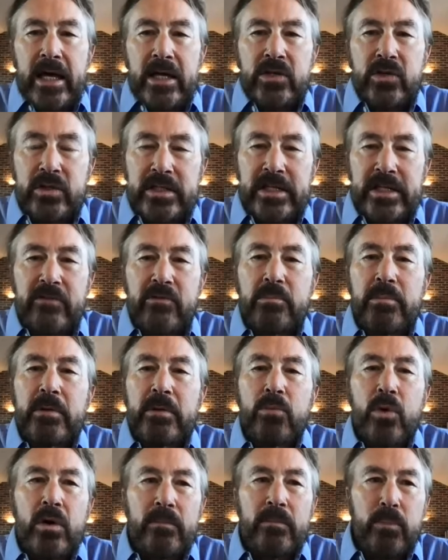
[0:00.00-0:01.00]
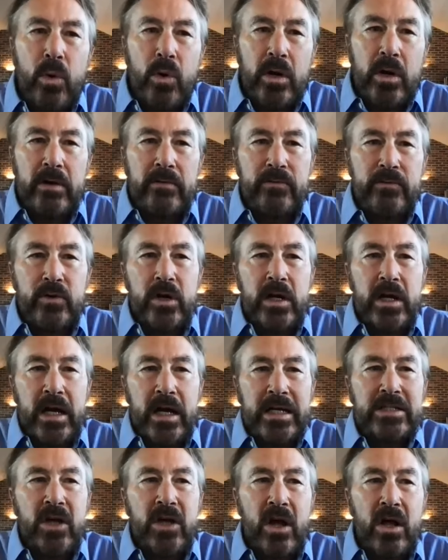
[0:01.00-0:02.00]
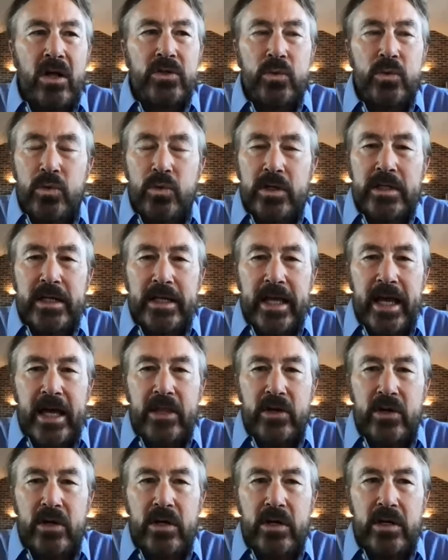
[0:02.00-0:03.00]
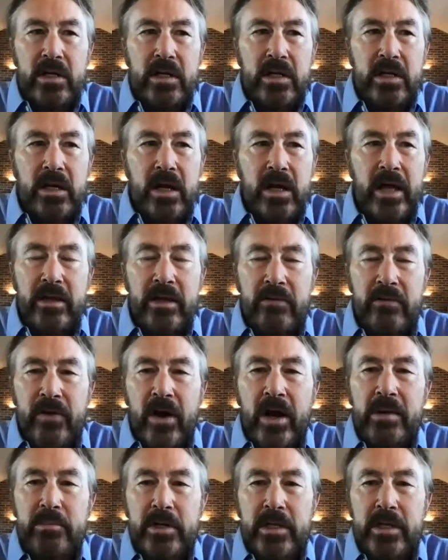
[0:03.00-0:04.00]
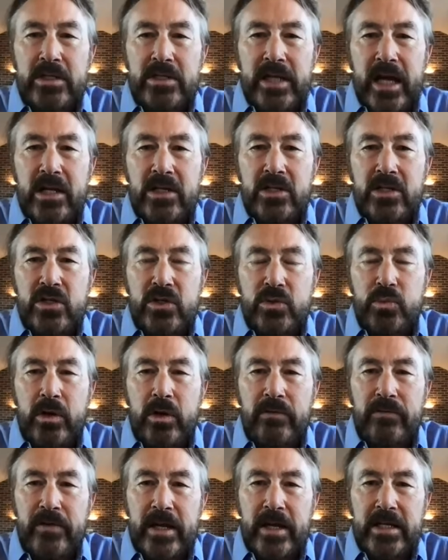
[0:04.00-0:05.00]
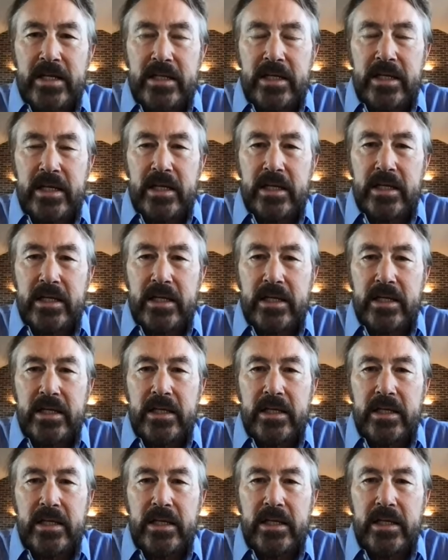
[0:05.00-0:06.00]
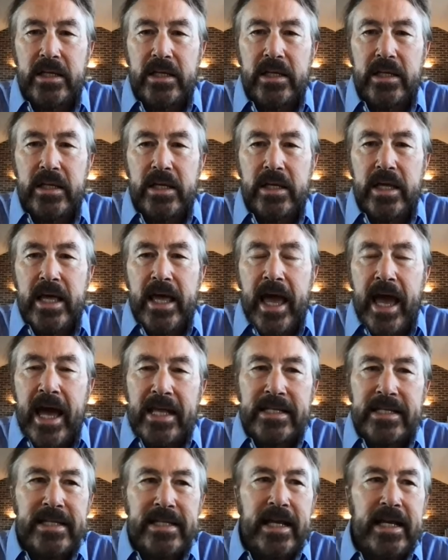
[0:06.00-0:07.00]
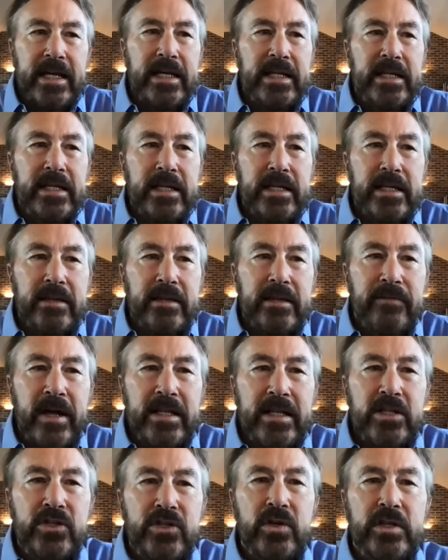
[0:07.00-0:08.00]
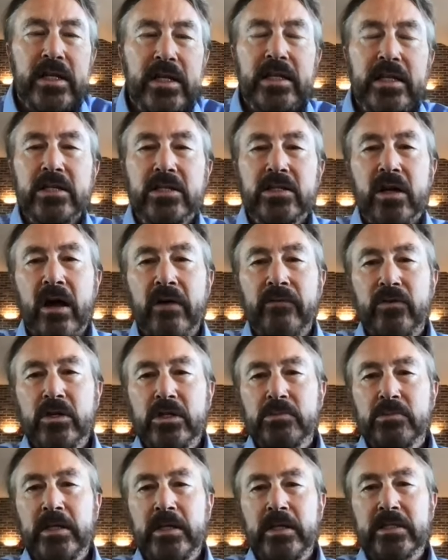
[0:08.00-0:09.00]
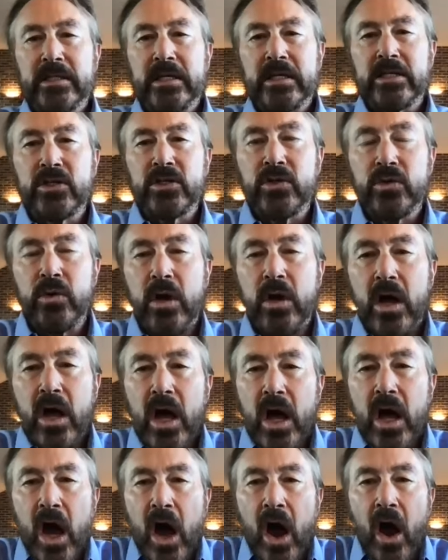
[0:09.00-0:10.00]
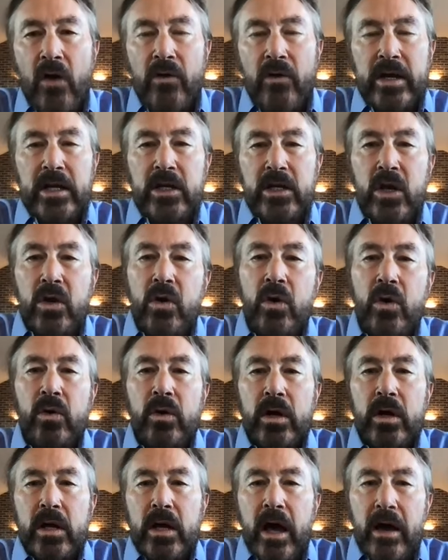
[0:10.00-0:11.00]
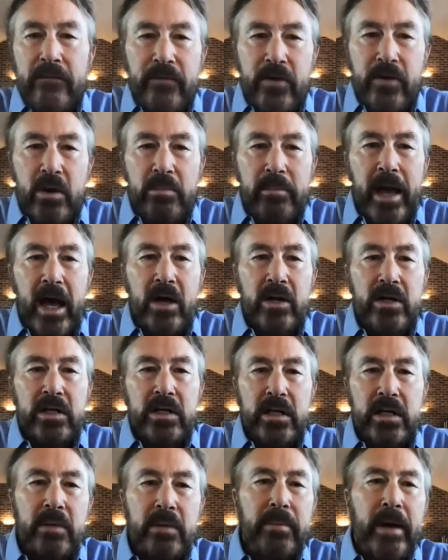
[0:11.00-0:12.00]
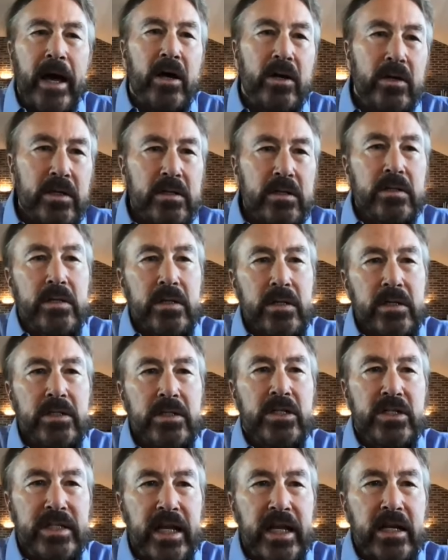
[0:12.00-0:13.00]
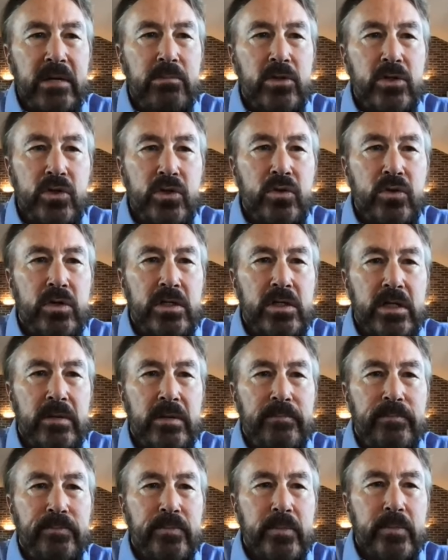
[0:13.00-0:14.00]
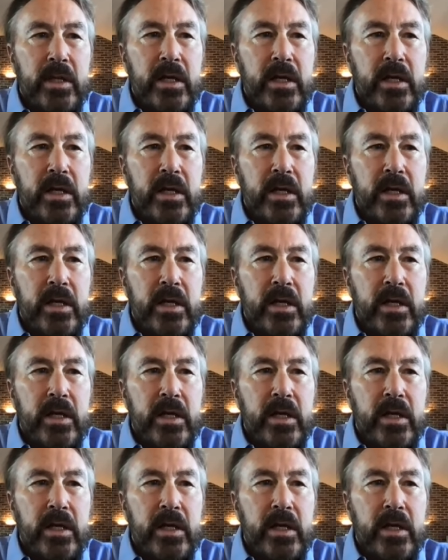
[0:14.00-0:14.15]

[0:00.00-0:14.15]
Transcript: So it's never been more important for us all to work together on the environmental challenges we are facing. And second, the fact that you're attending this conference means that you already know a fair amount about sustainable tourism.